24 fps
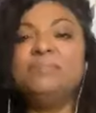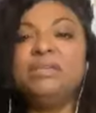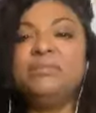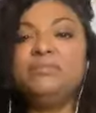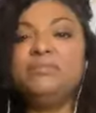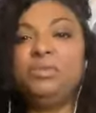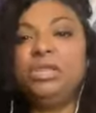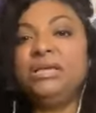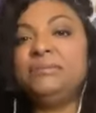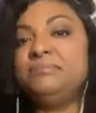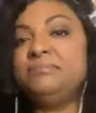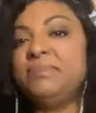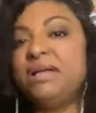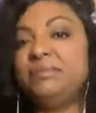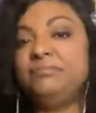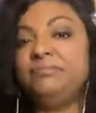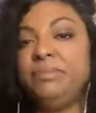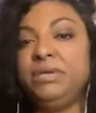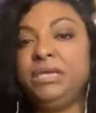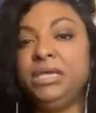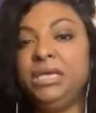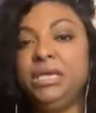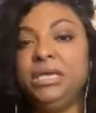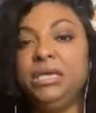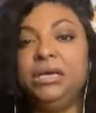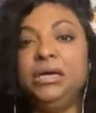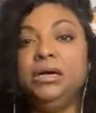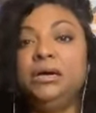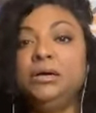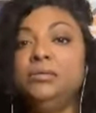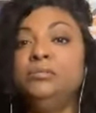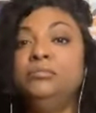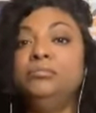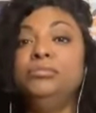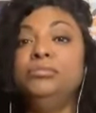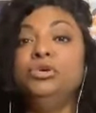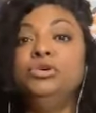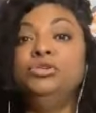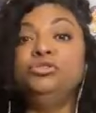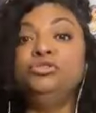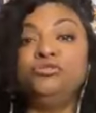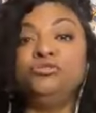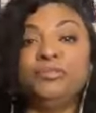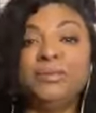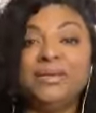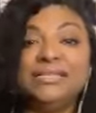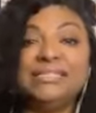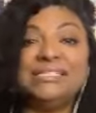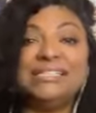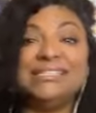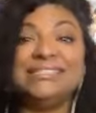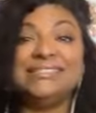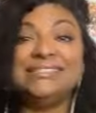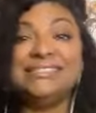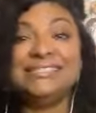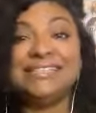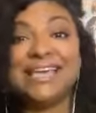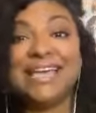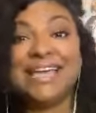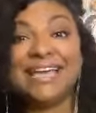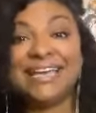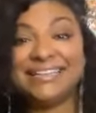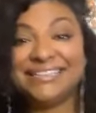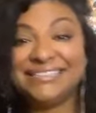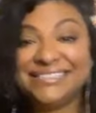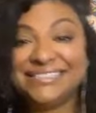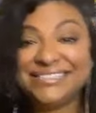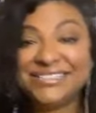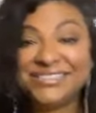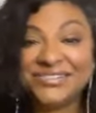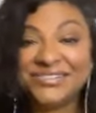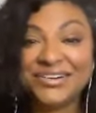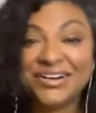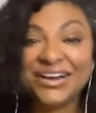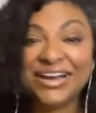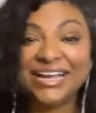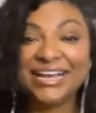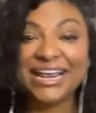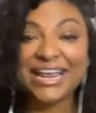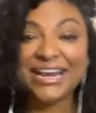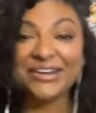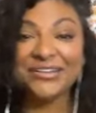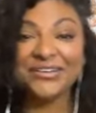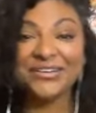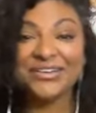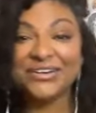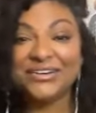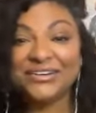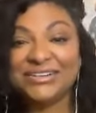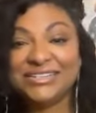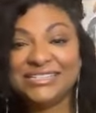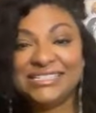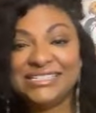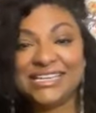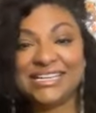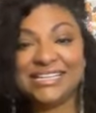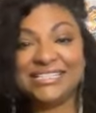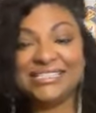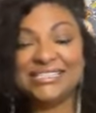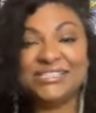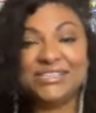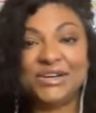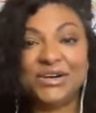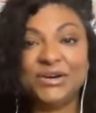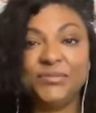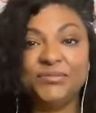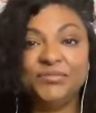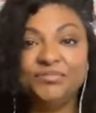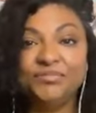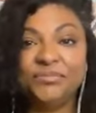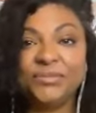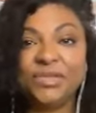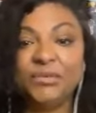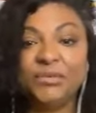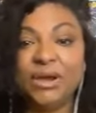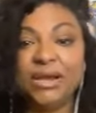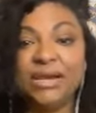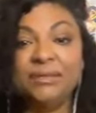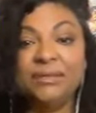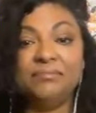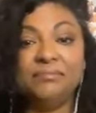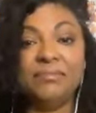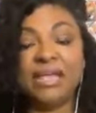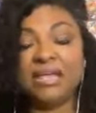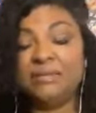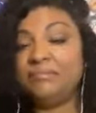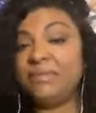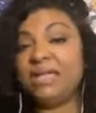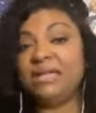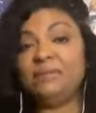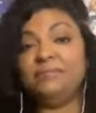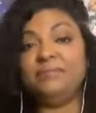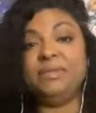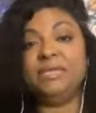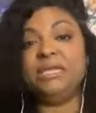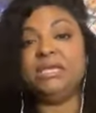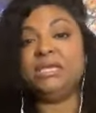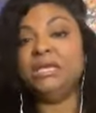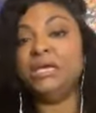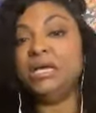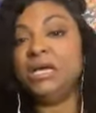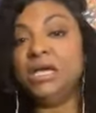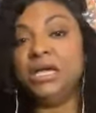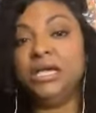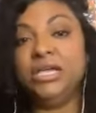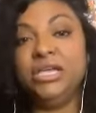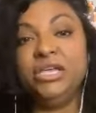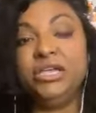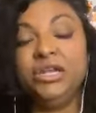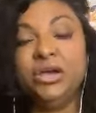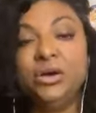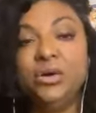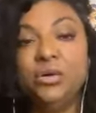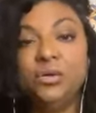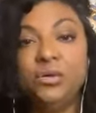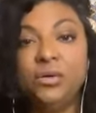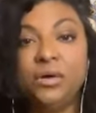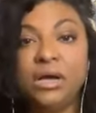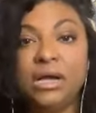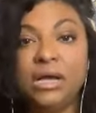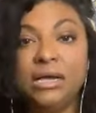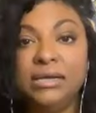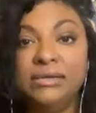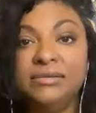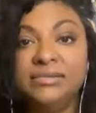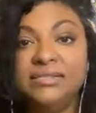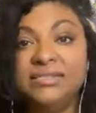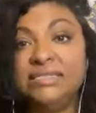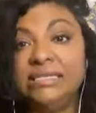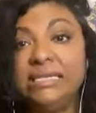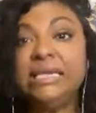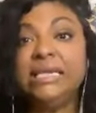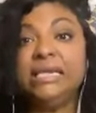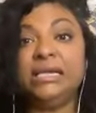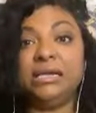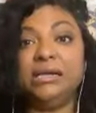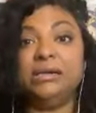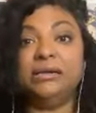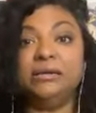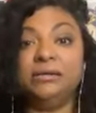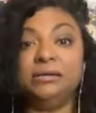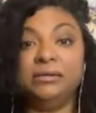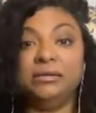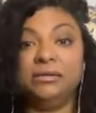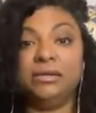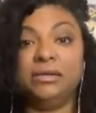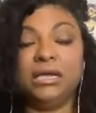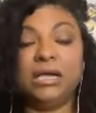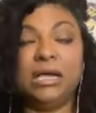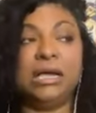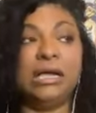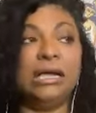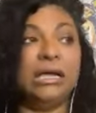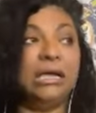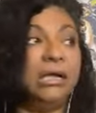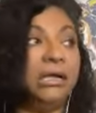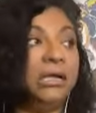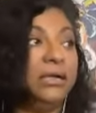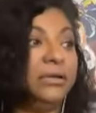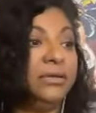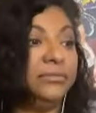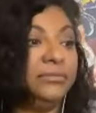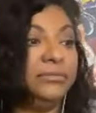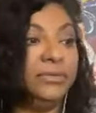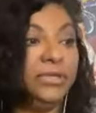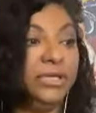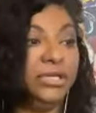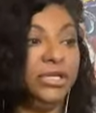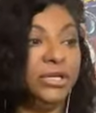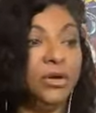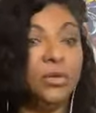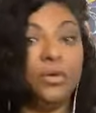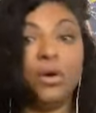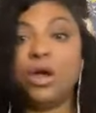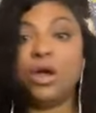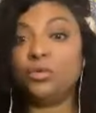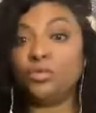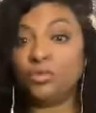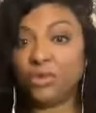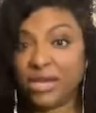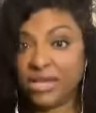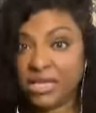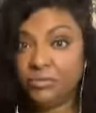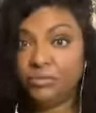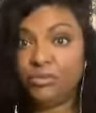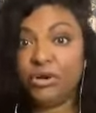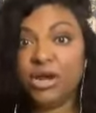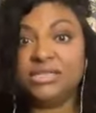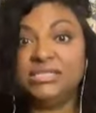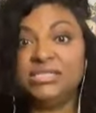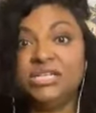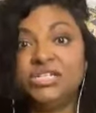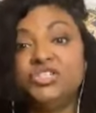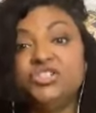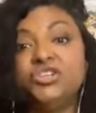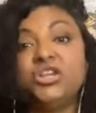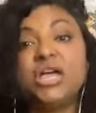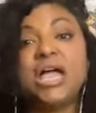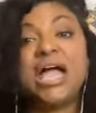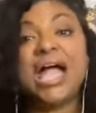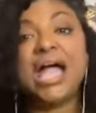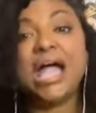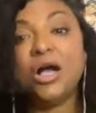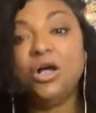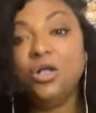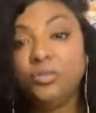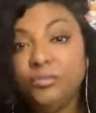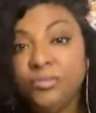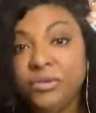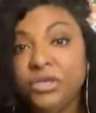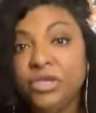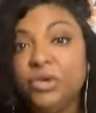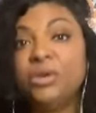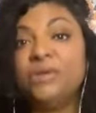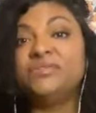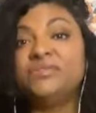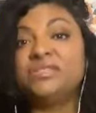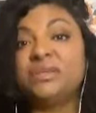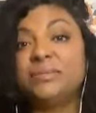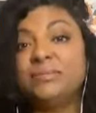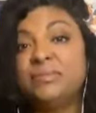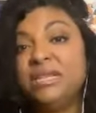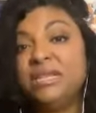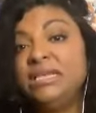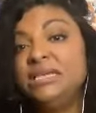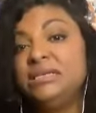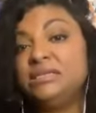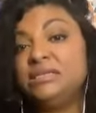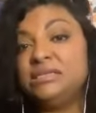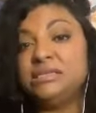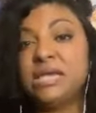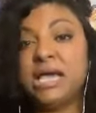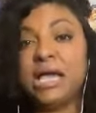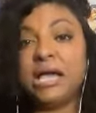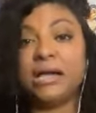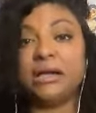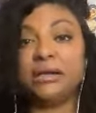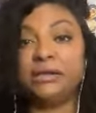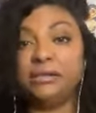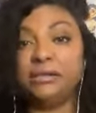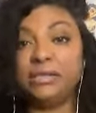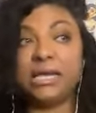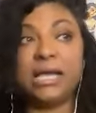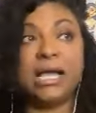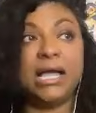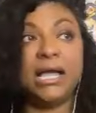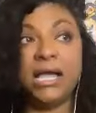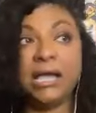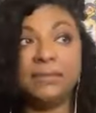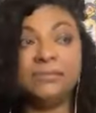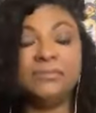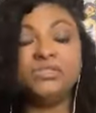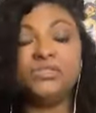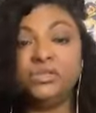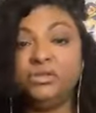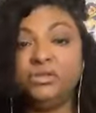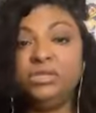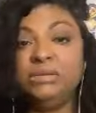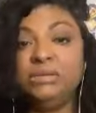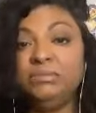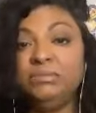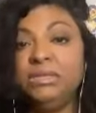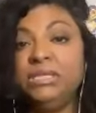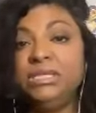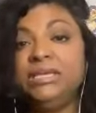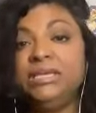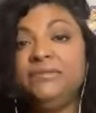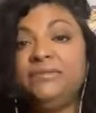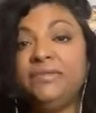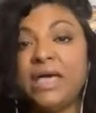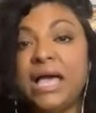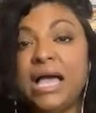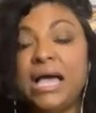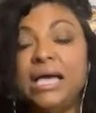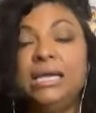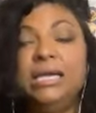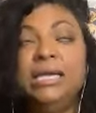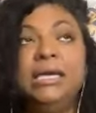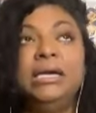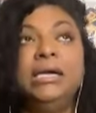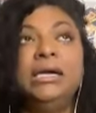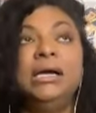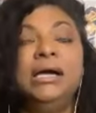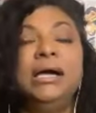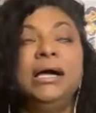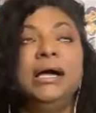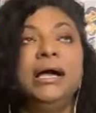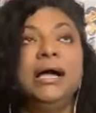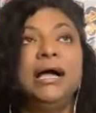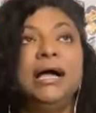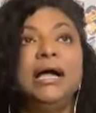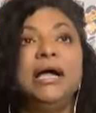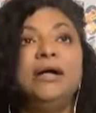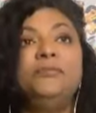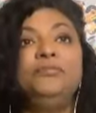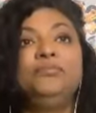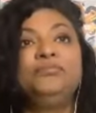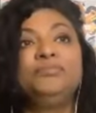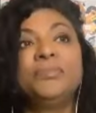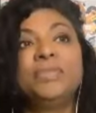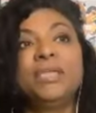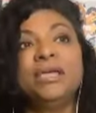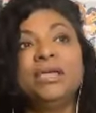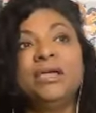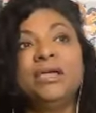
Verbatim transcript: people, it might be movement and dance, right? I know you're a dancer, right? It, it may be, you know, seeing uh, you know, a Reiki practitioner to help you if somebody is stuck. Like I absolutely believe that. Um,